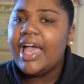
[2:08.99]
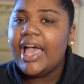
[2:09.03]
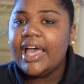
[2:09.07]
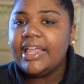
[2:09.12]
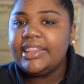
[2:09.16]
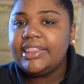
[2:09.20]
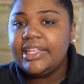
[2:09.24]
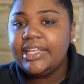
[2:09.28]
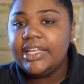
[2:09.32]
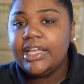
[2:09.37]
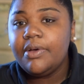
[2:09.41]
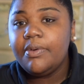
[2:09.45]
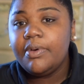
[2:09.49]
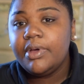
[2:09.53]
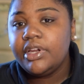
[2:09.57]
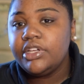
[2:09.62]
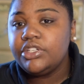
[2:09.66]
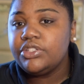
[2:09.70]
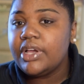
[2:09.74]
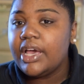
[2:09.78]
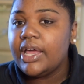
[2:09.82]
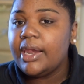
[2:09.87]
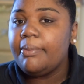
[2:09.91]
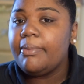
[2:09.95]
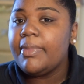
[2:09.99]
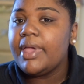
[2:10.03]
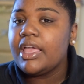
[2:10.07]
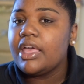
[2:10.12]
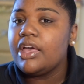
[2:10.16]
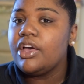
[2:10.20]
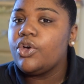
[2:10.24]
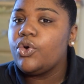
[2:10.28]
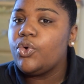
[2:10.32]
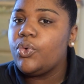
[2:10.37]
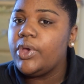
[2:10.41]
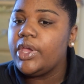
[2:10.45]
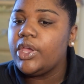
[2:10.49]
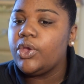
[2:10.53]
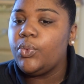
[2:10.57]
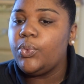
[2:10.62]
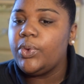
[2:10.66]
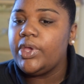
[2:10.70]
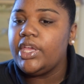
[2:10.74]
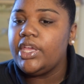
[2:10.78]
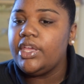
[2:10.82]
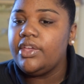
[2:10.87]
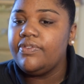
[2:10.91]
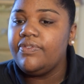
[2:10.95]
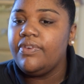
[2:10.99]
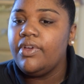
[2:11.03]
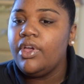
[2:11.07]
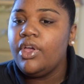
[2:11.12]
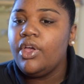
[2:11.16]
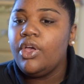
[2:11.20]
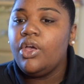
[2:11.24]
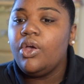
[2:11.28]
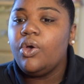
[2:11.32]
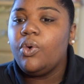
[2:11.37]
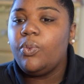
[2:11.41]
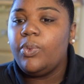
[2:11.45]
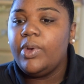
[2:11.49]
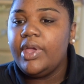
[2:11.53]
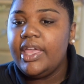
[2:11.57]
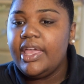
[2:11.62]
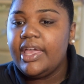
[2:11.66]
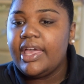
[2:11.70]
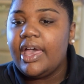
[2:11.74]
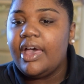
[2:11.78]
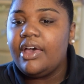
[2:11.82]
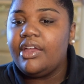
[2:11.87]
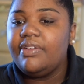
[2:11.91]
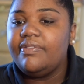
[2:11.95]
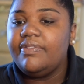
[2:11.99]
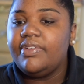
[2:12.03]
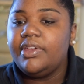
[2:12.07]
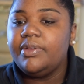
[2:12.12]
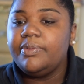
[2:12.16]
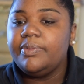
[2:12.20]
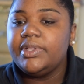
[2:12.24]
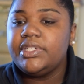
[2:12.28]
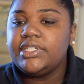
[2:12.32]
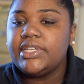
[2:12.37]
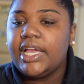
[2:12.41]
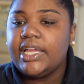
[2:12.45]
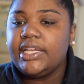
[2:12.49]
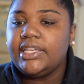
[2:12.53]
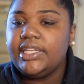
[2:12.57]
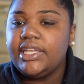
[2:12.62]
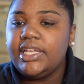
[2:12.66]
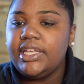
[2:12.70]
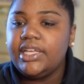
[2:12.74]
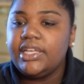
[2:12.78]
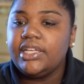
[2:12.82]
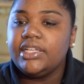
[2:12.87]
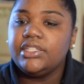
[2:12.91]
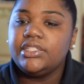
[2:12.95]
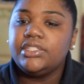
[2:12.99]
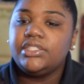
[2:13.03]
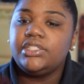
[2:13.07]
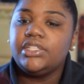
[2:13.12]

I think I want to try to make a quick weave wig out of it, in which I did.